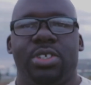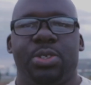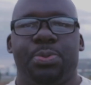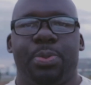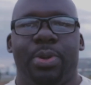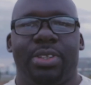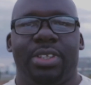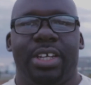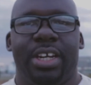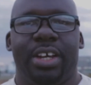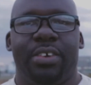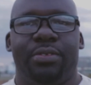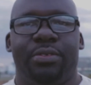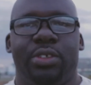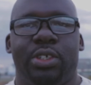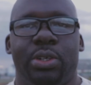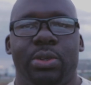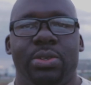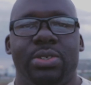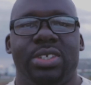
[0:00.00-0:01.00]
spot that I've
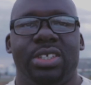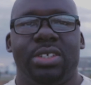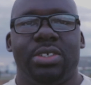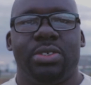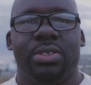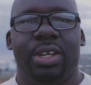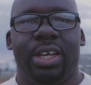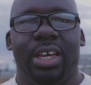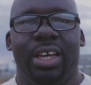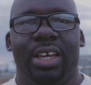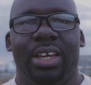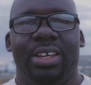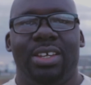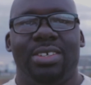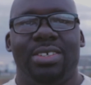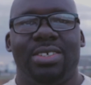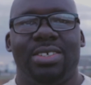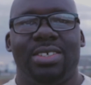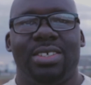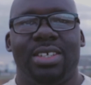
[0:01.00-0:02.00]
chosen today
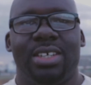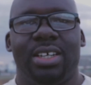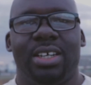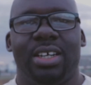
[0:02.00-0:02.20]
is